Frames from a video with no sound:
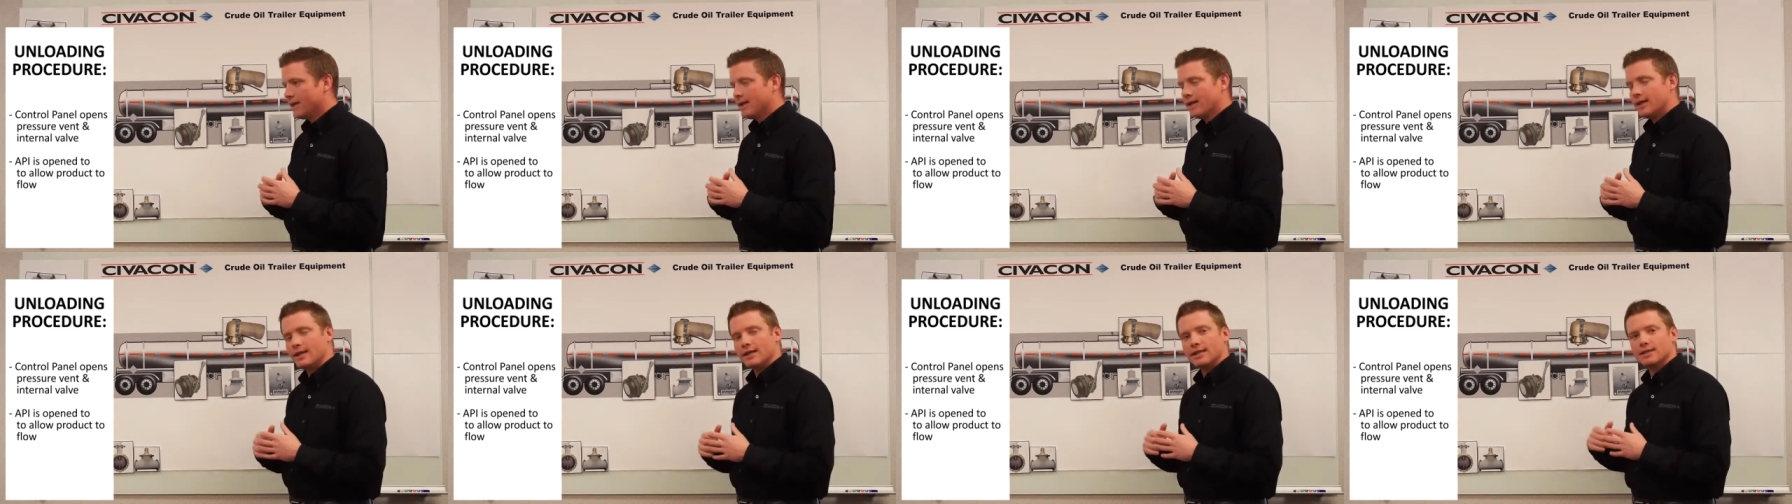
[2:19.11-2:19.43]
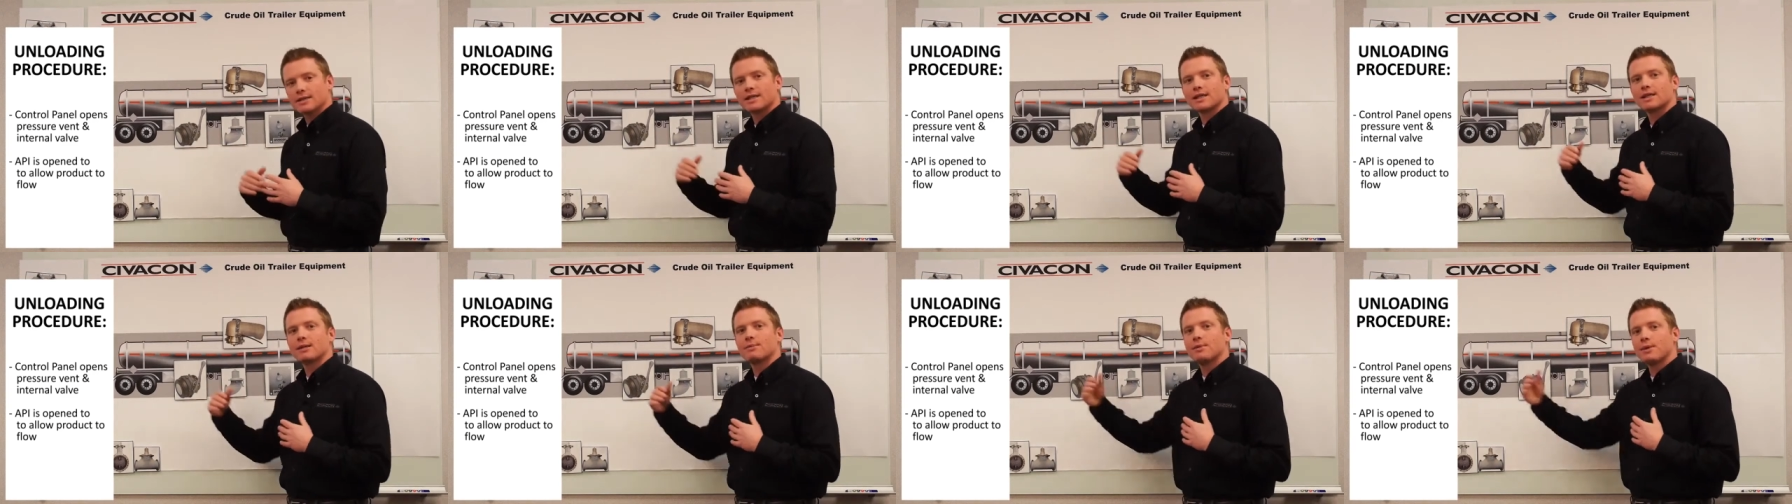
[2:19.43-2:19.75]
and
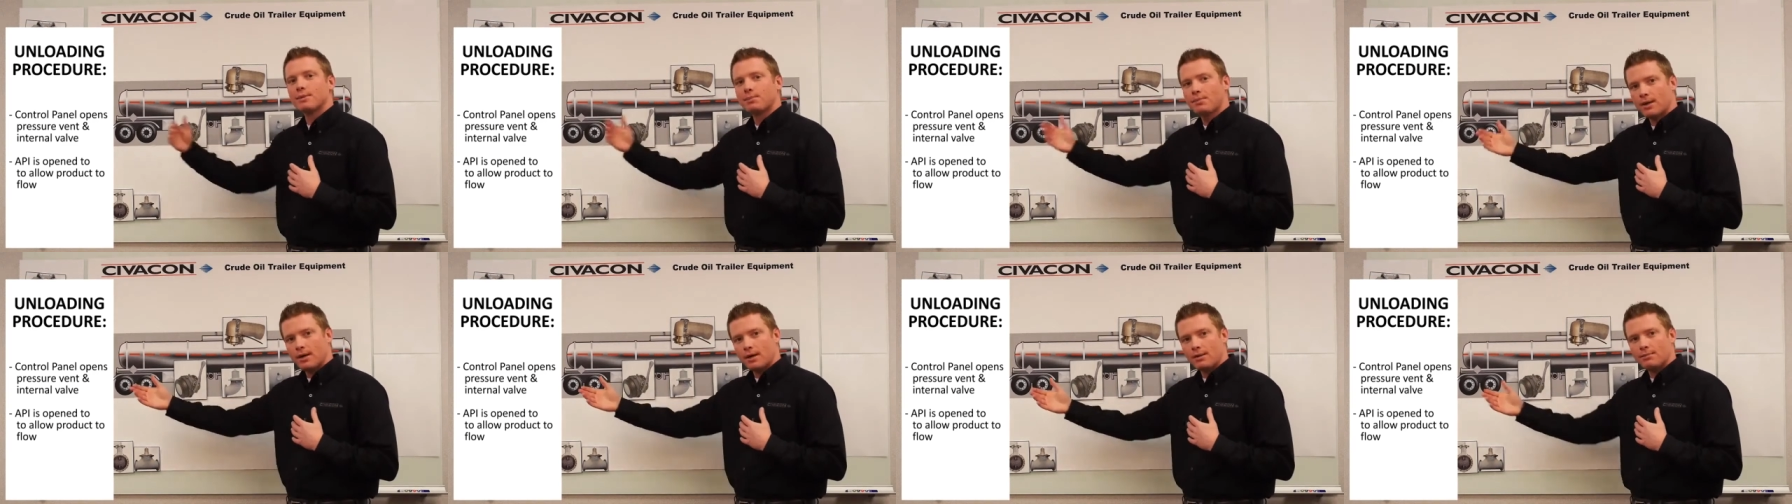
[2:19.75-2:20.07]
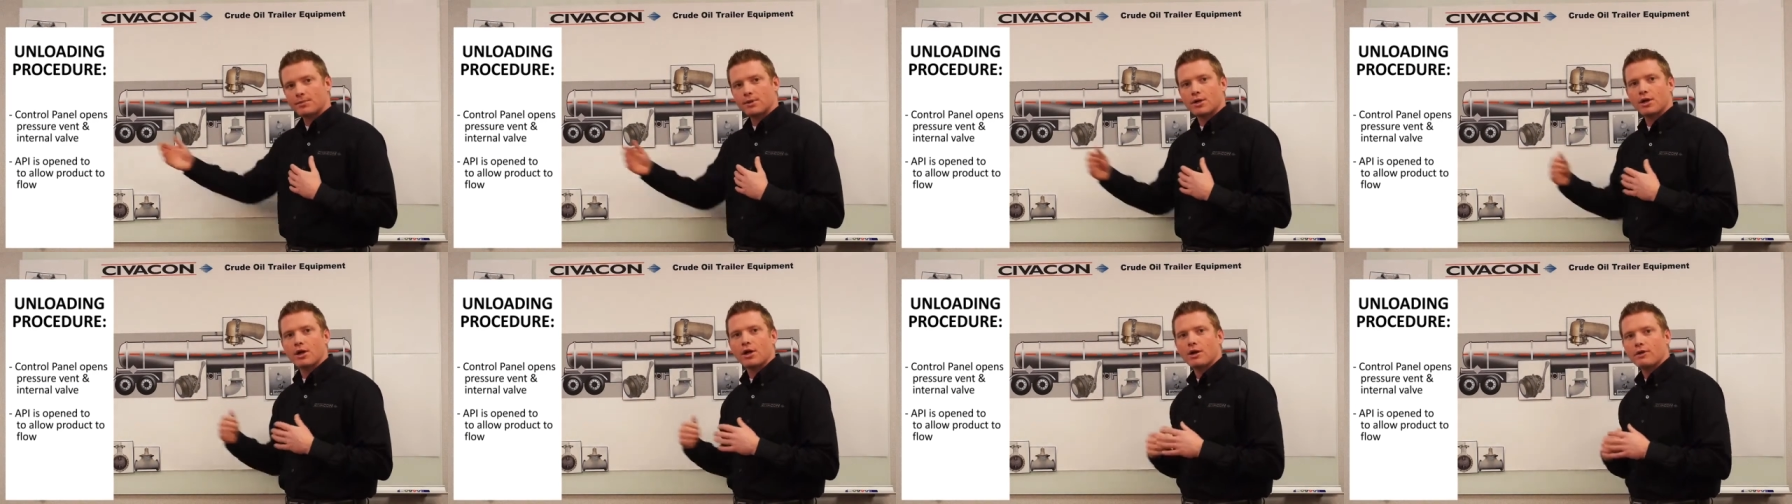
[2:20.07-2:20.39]
it's going to be
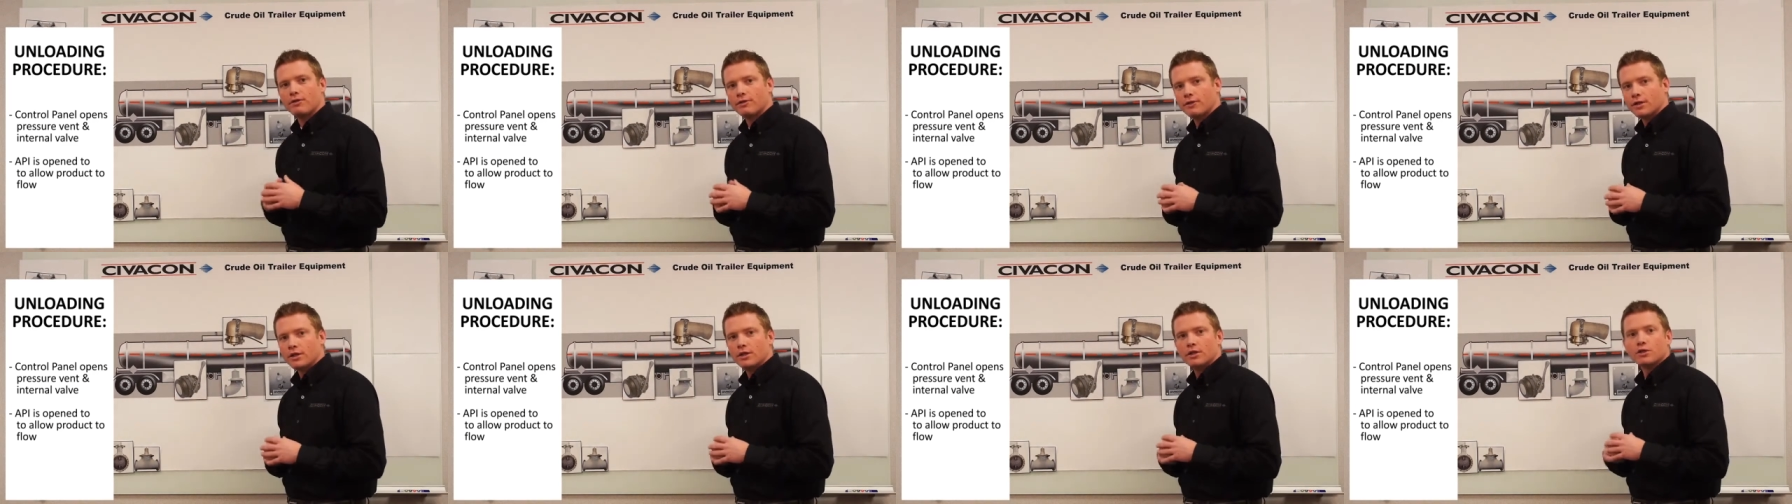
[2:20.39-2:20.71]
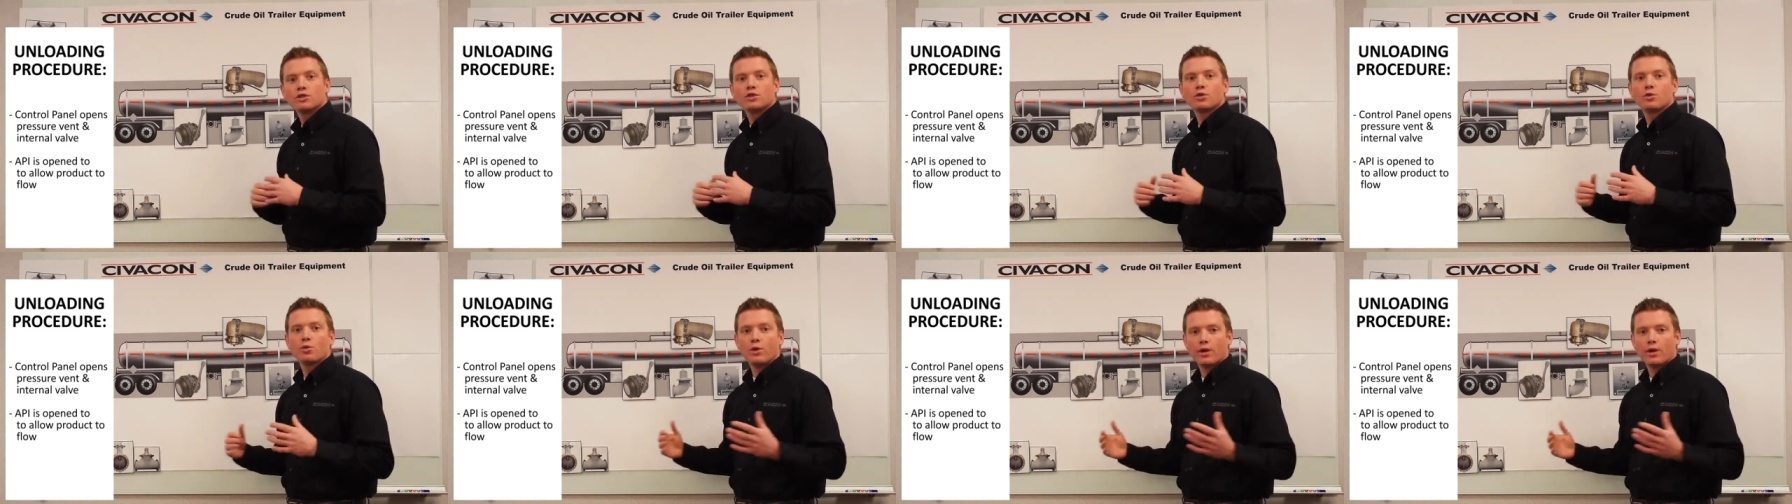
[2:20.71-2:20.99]
pumped off to